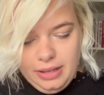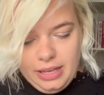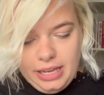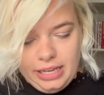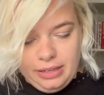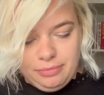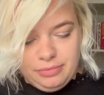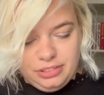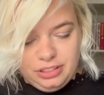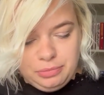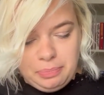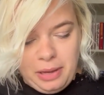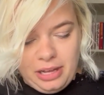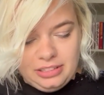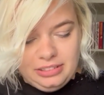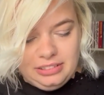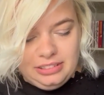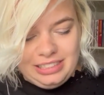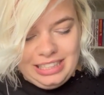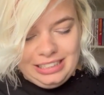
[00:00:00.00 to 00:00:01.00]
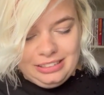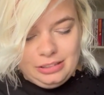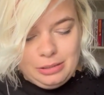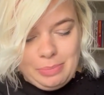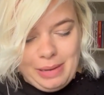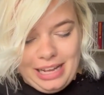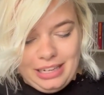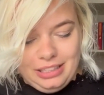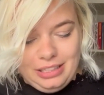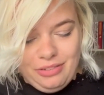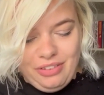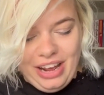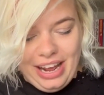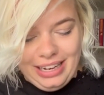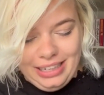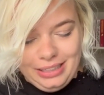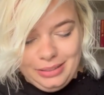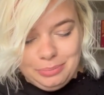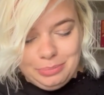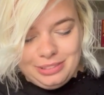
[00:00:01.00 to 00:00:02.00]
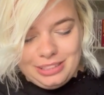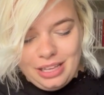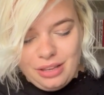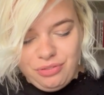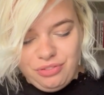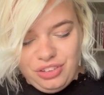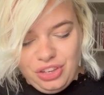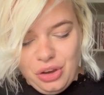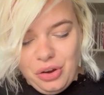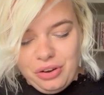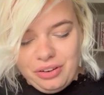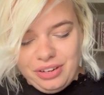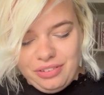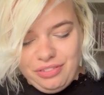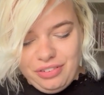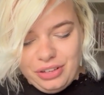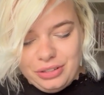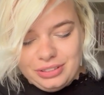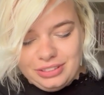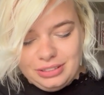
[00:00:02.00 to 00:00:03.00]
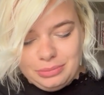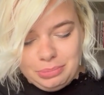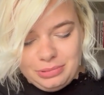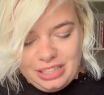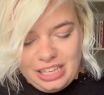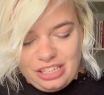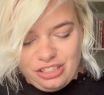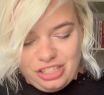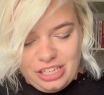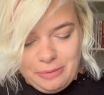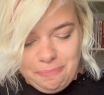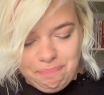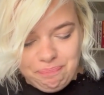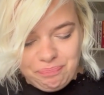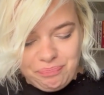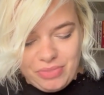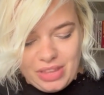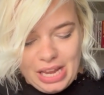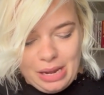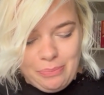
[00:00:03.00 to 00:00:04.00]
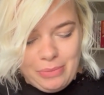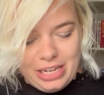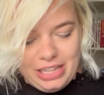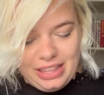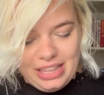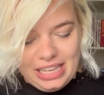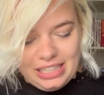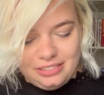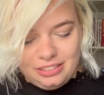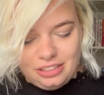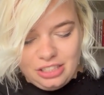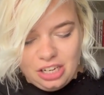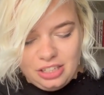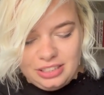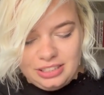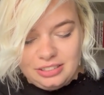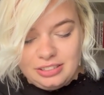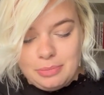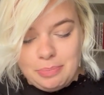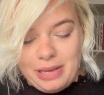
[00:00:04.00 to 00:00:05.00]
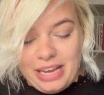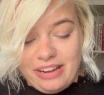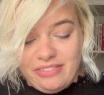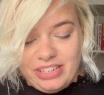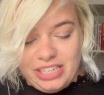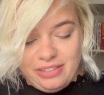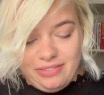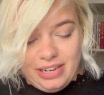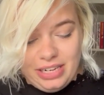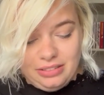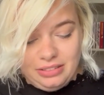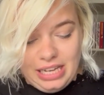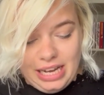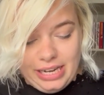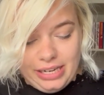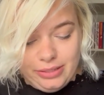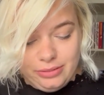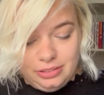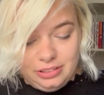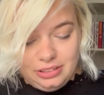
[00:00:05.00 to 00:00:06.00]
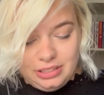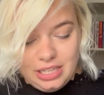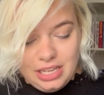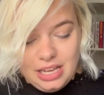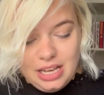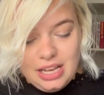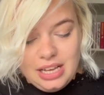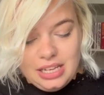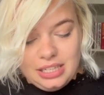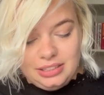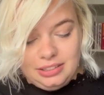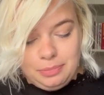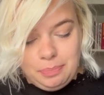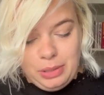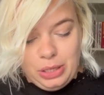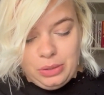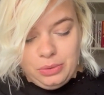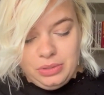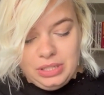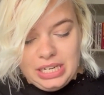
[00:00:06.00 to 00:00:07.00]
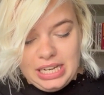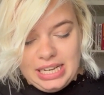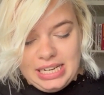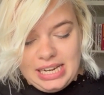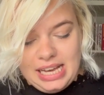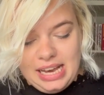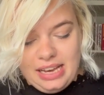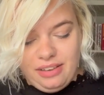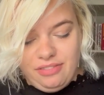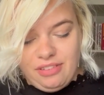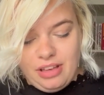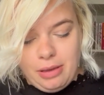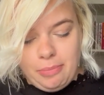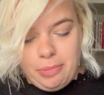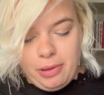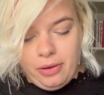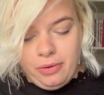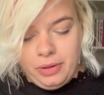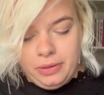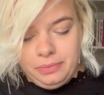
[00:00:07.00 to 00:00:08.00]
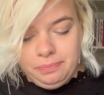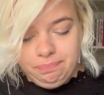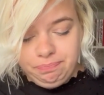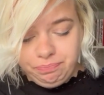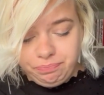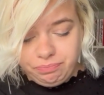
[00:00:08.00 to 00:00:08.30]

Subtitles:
In response, Isabel develops a fury-fueled obsession, and when things start disappearing around the house, a spoon, a knife, a bowl,